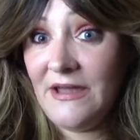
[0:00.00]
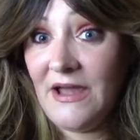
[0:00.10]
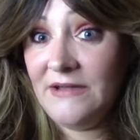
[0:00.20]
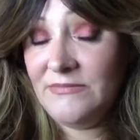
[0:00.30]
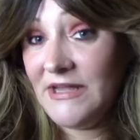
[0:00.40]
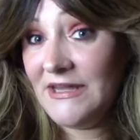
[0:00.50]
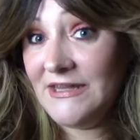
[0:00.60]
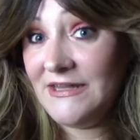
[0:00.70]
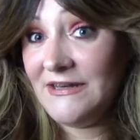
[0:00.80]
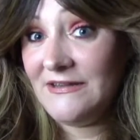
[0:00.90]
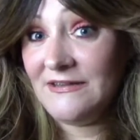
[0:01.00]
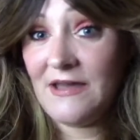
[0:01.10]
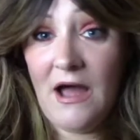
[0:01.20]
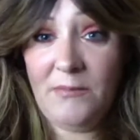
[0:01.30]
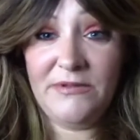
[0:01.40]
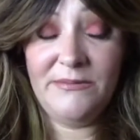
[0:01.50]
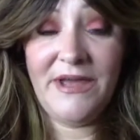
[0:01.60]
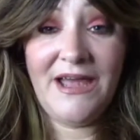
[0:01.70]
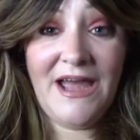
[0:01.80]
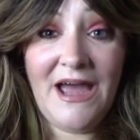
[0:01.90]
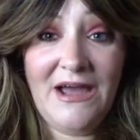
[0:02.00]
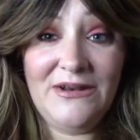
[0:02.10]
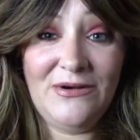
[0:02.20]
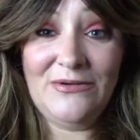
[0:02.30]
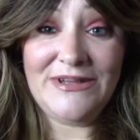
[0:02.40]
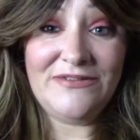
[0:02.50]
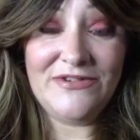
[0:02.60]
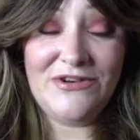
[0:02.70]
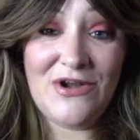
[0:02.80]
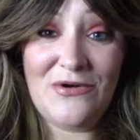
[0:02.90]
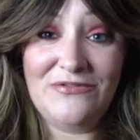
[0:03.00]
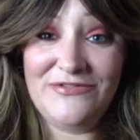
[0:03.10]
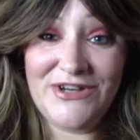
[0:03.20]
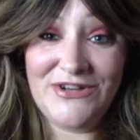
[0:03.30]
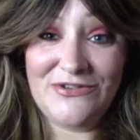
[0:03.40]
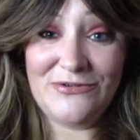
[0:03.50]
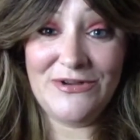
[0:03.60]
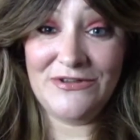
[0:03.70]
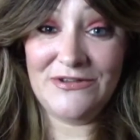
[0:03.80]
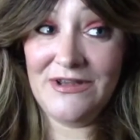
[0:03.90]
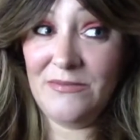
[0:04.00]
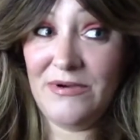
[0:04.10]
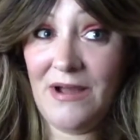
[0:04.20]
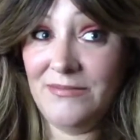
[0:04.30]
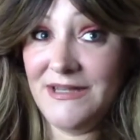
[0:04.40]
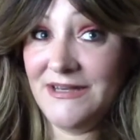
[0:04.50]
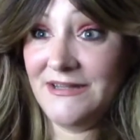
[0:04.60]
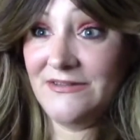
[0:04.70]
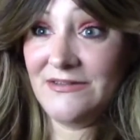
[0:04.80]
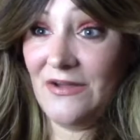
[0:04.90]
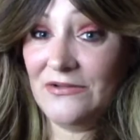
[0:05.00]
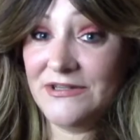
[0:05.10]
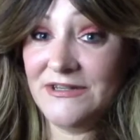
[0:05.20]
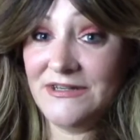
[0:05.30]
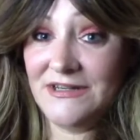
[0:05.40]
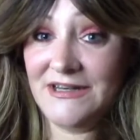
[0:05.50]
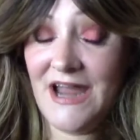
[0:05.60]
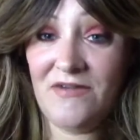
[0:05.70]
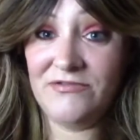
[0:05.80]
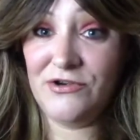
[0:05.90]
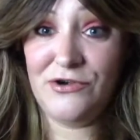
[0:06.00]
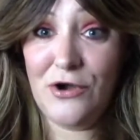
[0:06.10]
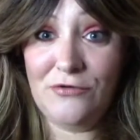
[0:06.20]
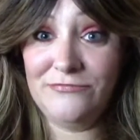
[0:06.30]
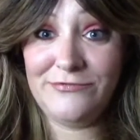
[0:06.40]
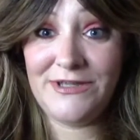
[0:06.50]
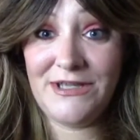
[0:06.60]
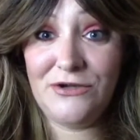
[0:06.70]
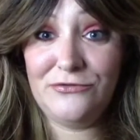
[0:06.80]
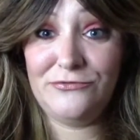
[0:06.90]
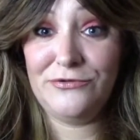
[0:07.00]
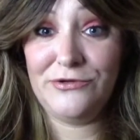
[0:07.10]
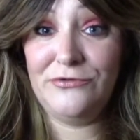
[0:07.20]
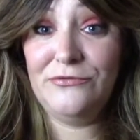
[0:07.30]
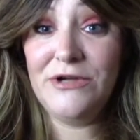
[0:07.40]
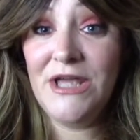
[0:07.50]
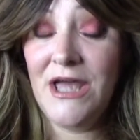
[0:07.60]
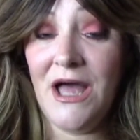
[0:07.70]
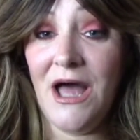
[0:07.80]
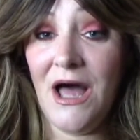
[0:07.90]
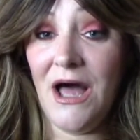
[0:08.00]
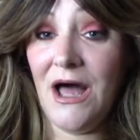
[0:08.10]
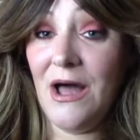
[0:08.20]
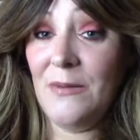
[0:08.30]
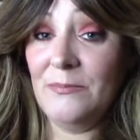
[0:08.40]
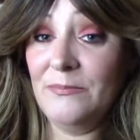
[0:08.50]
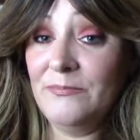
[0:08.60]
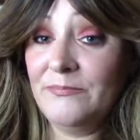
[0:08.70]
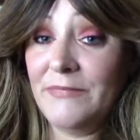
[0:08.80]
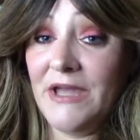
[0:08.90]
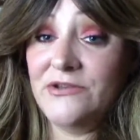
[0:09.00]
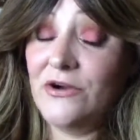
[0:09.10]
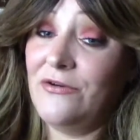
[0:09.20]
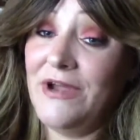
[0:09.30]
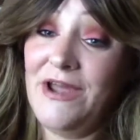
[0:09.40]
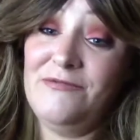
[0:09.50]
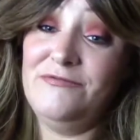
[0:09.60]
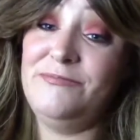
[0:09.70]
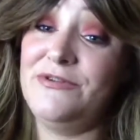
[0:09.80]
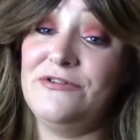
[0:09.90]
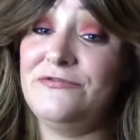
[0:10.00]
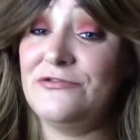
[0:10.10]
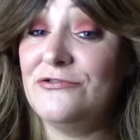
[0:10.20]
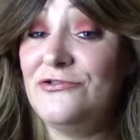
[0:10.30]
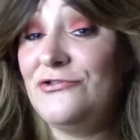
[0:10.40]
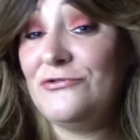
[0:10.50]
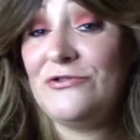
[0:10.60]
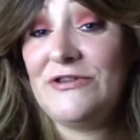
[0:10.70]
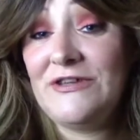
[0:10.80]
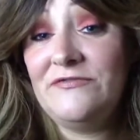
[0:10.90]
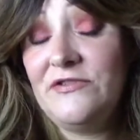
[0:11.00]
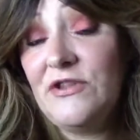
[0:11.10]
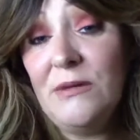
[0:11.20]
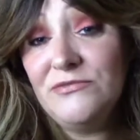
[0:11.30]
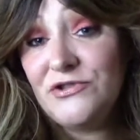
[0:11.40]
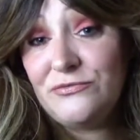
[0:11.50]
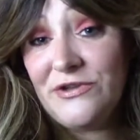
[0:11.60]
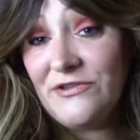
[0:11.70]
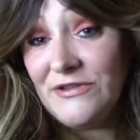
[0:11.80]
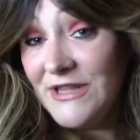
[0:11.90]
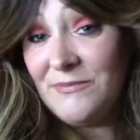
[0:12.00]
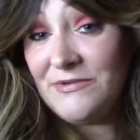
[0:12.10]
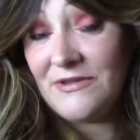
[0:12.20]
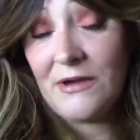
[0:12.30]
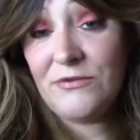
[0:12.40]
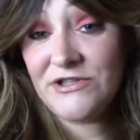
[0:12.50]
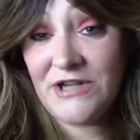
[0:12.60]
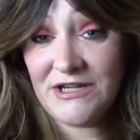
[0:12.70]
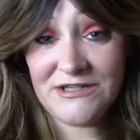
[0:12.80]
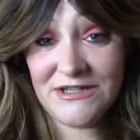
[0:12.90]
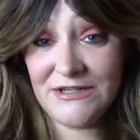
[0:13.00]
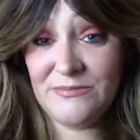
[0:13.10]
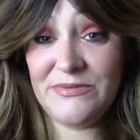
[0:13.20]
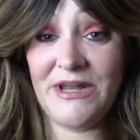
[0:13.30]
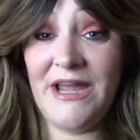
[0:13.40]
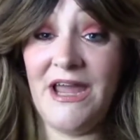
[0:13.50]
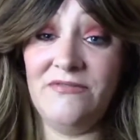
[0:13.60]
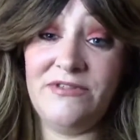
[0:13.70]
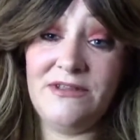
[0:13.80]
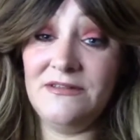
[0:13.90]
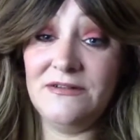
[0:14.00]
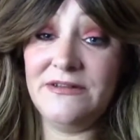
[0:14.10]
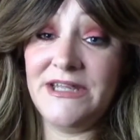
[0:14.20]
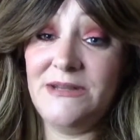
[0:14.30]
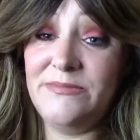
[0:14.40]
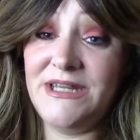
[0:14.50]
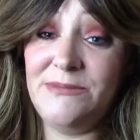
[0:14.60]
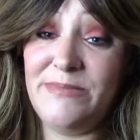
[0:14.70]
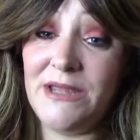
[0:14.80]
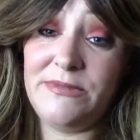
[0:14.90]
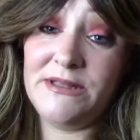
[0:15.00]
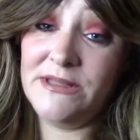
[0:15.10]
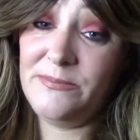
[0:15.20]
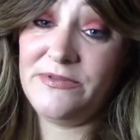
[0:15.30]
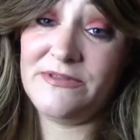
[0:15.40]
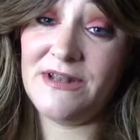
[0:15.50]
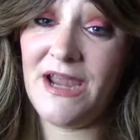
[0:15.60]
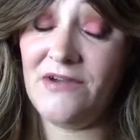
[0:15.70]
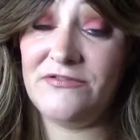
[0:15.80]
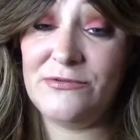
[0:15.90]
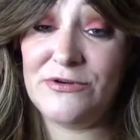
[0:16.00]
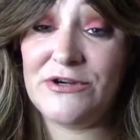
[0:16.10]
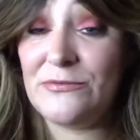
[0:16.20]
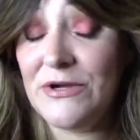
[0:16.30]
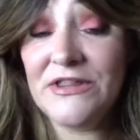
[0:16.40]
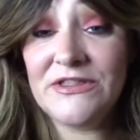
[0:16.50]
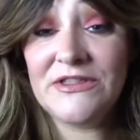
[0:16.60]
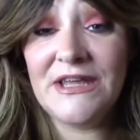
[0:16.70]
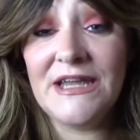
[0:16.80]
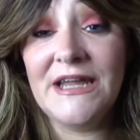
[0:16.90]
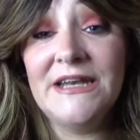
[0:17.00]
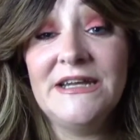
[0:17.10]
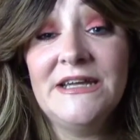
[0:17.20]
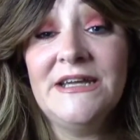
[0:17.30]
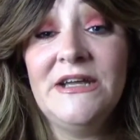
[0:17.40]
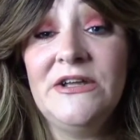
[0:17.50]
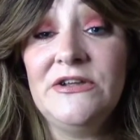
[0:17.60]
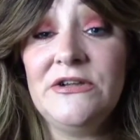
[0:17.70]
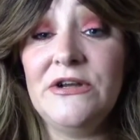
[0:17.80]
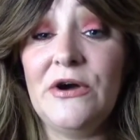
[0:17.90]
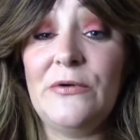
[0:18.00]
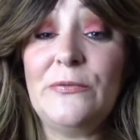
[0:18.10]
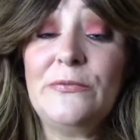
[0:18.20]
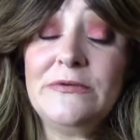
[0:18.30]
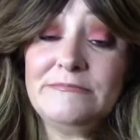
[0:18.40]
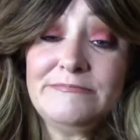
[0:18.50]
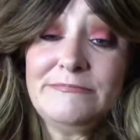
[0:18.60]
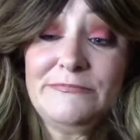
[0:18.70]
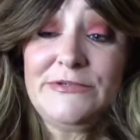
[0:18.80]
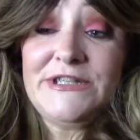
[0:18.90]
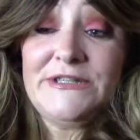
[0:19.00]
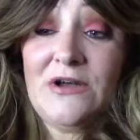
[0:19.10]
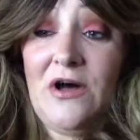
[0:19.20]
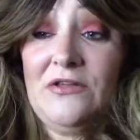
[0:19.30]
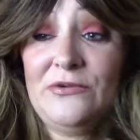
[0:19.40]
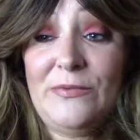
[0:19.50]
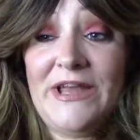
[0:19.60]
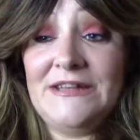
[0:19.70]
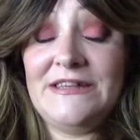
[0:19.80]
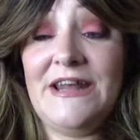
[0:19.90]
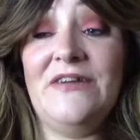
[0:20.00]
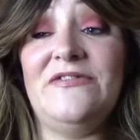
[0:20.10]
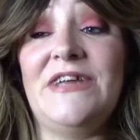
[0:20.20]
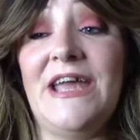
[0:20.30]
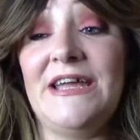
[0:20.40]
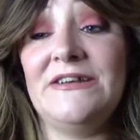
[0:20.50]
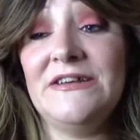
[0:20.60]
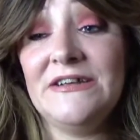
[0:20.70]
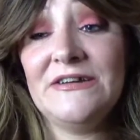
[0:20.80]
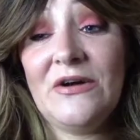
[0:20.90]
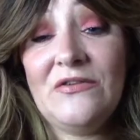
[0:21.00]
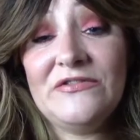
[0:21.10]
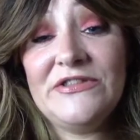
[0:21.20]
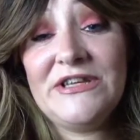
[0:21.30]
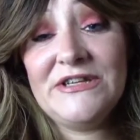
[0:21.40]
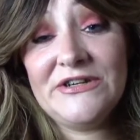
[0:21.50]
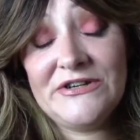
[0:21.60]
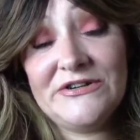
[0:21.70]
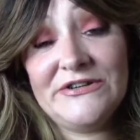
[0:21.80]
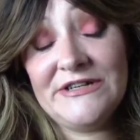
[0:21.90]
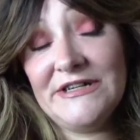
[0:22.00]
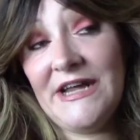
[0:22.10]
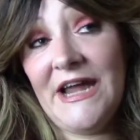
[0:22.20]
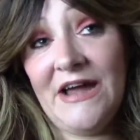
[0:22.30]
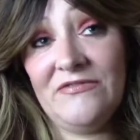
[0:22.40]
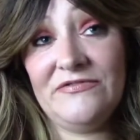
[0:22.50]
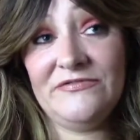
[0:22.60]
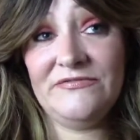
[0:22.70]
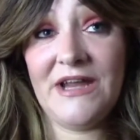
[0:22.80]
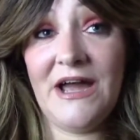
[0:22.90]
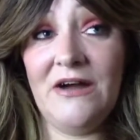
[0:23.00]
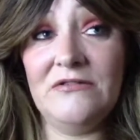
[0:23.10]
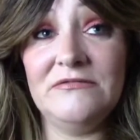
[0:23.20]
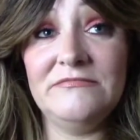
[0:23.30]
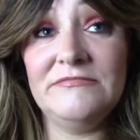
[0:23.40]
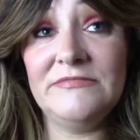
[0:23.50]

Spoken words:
I'm taking it as a compliment. I don't even know if it is or isn't. I'm probably getting insulted and have no freaking clue. I don't have beautiful, juicy, voluptuous lips. I wish I did, but I have these little itty-bitty baby lips that I have to work with. And, you know, with all the weight that I've gained over the year and a half now,